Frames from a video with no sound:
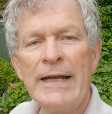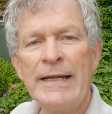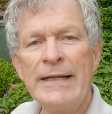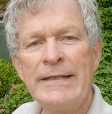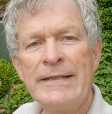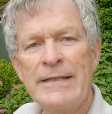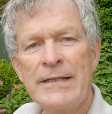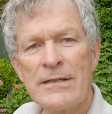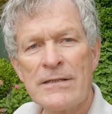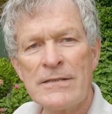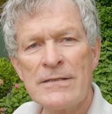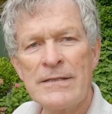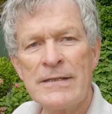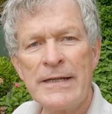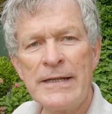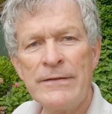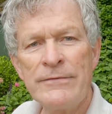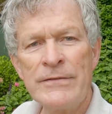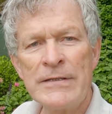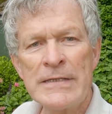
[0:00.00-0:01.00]
It doesn't
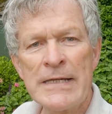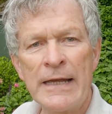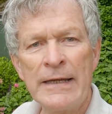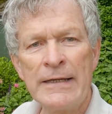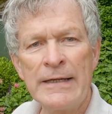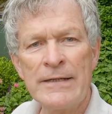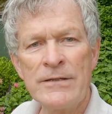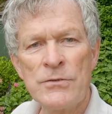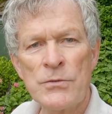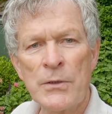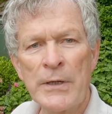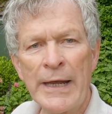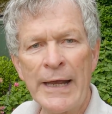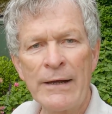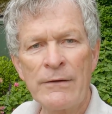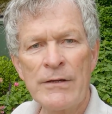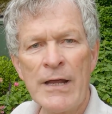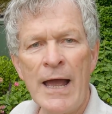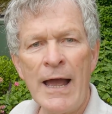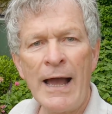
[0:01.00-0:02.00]
even take into
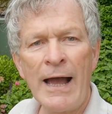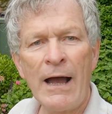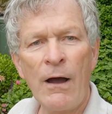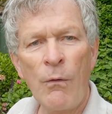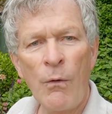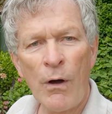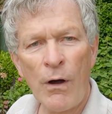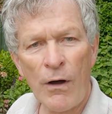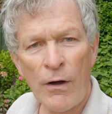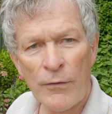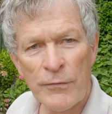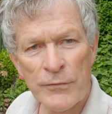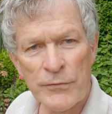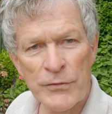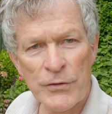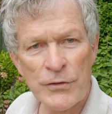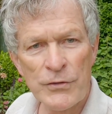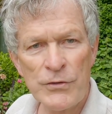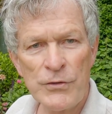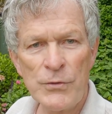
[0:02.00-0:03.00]
account how
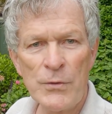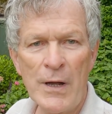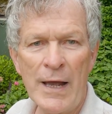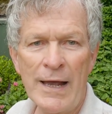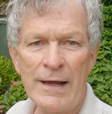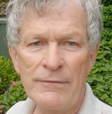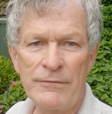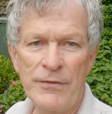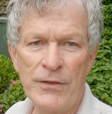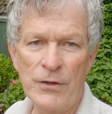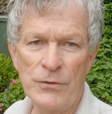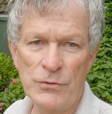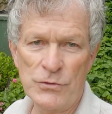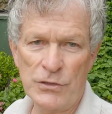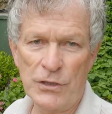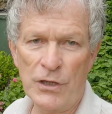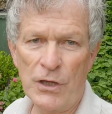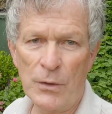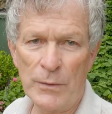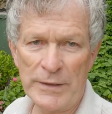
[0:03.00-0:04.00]
often you have
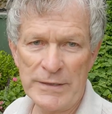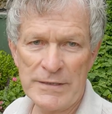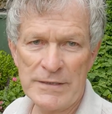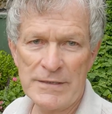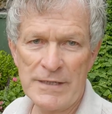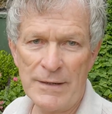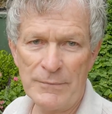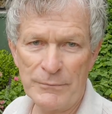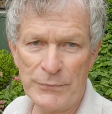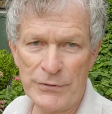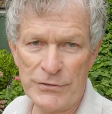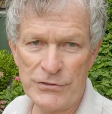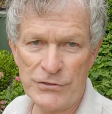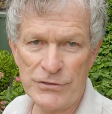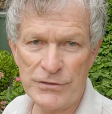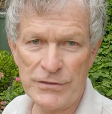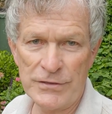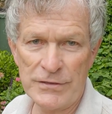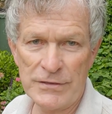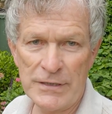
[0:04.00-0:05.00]
those lowest
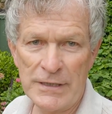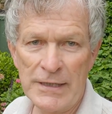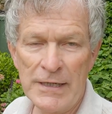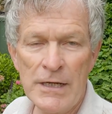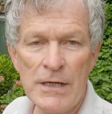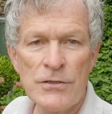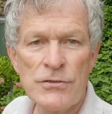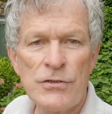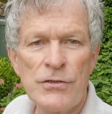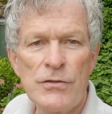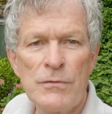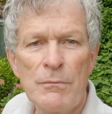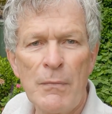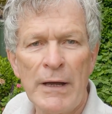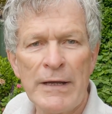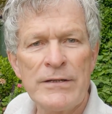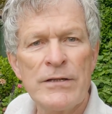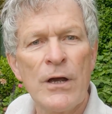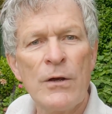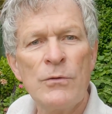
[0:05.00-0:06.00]
temperatures. So you
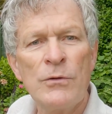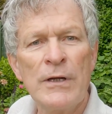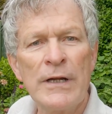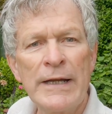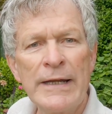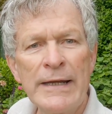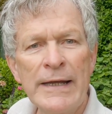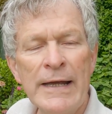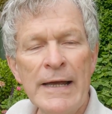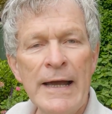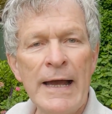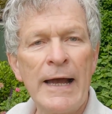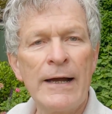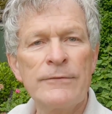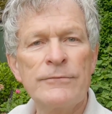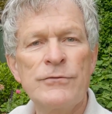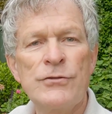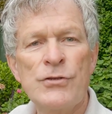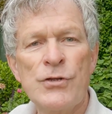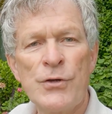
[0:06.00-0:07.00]
might only
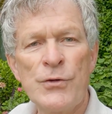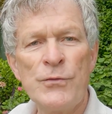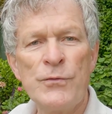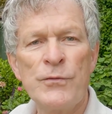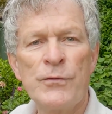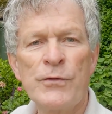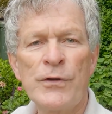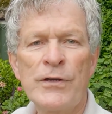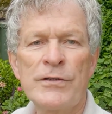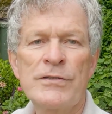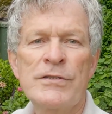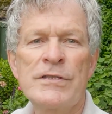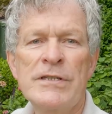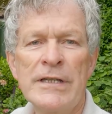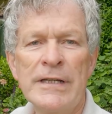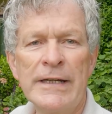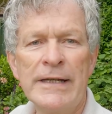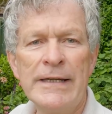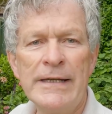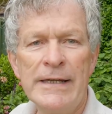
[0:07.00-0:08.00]
have 2
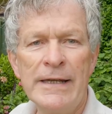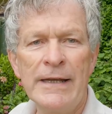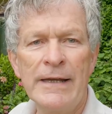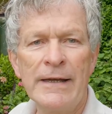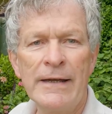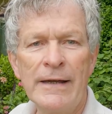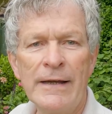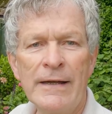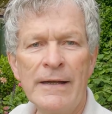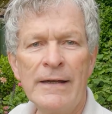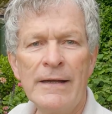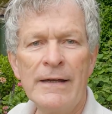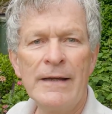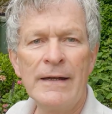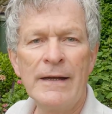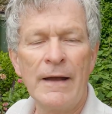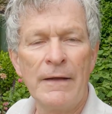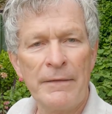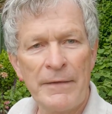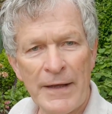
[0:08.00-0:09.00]
frosts in a year,
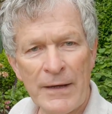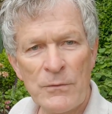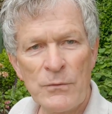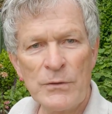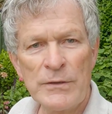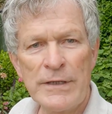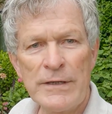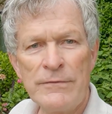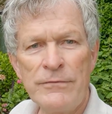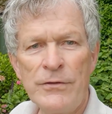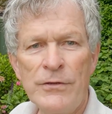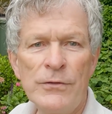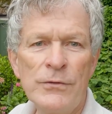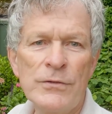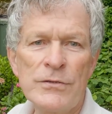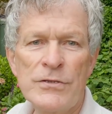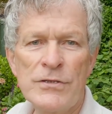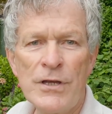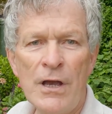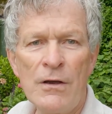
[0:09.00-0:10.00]
and that will give you
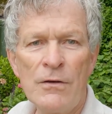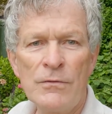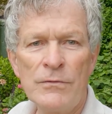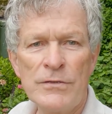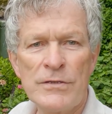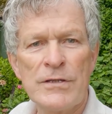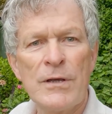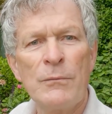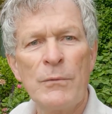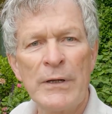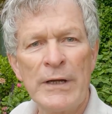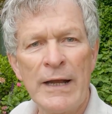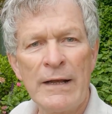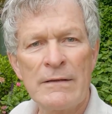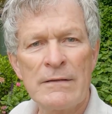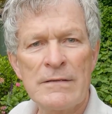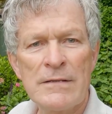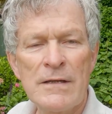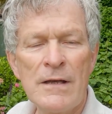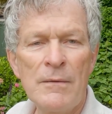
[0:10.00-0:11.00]
your zone. Somewhere
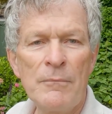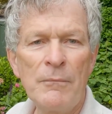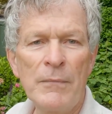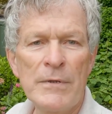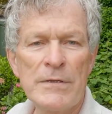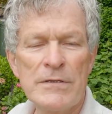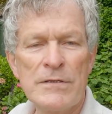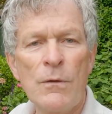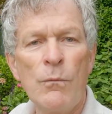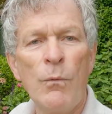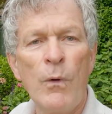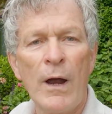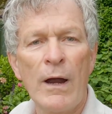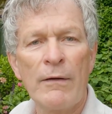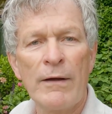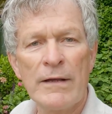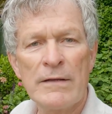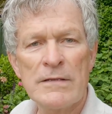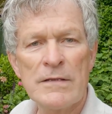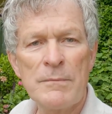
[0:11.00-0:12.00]

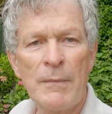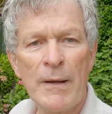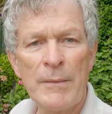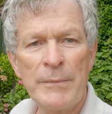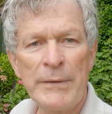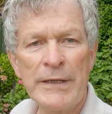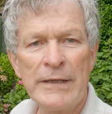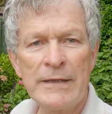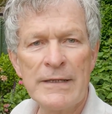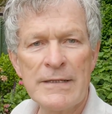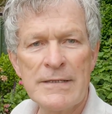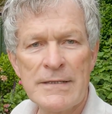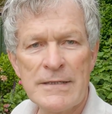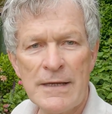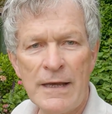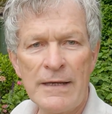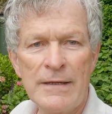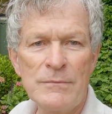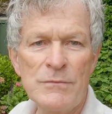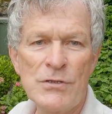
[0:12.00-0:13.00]
else might be in the
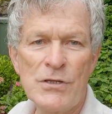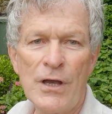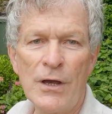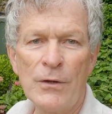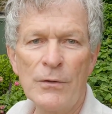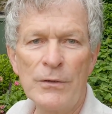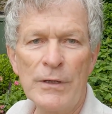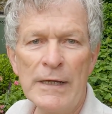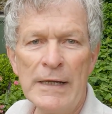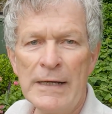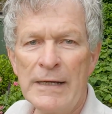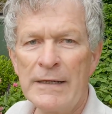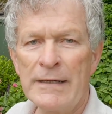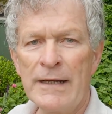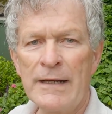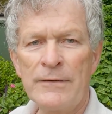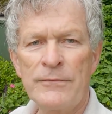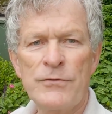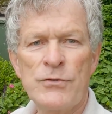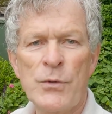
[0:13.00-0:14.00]
same zone
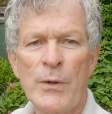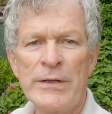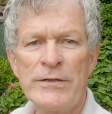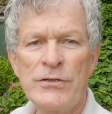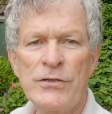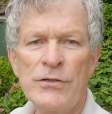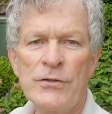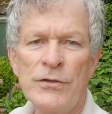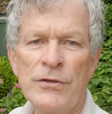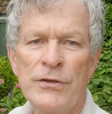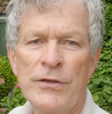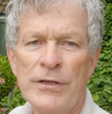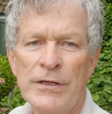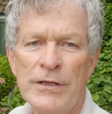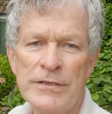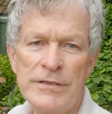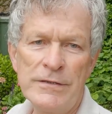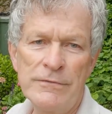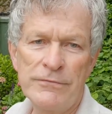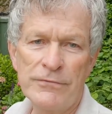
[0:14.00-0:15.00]
and have 20 or
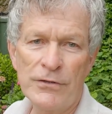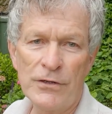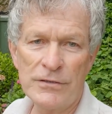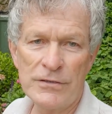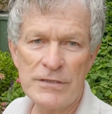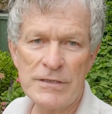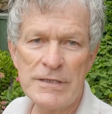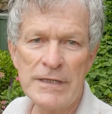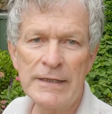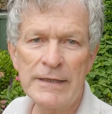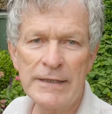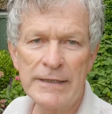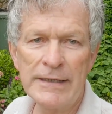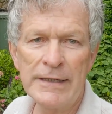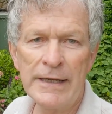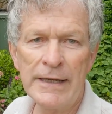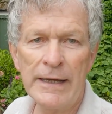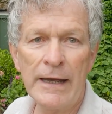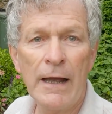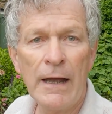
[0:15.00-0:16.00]
30 frosts in the
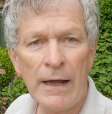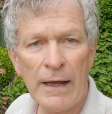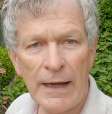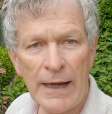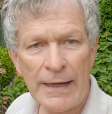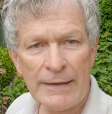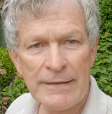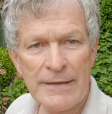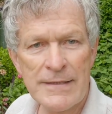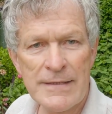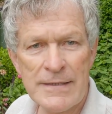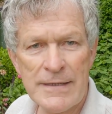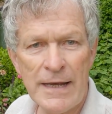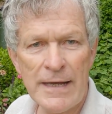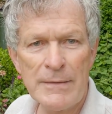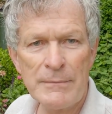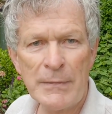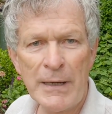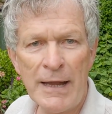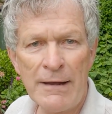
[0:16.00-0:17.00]
year at the
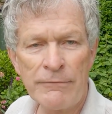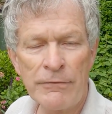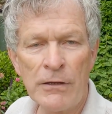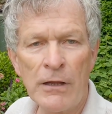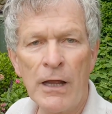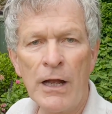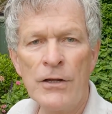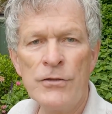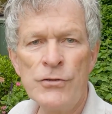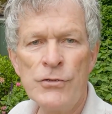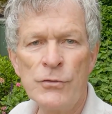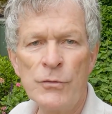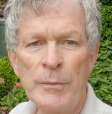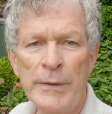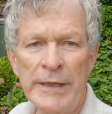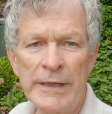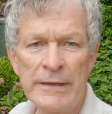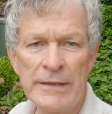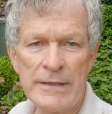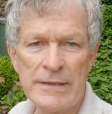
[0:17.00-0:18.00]
same level, and you'll
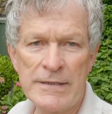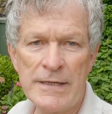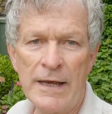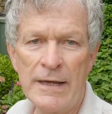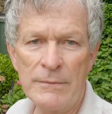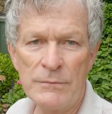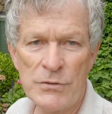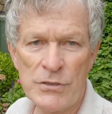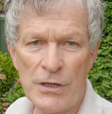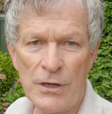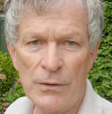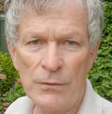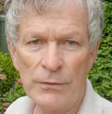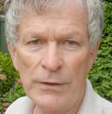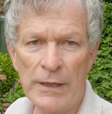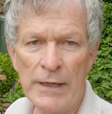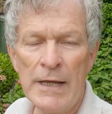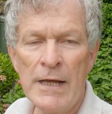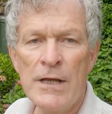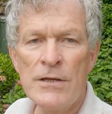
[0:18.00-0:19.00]
be in the same
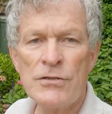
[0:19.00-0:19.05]
zone.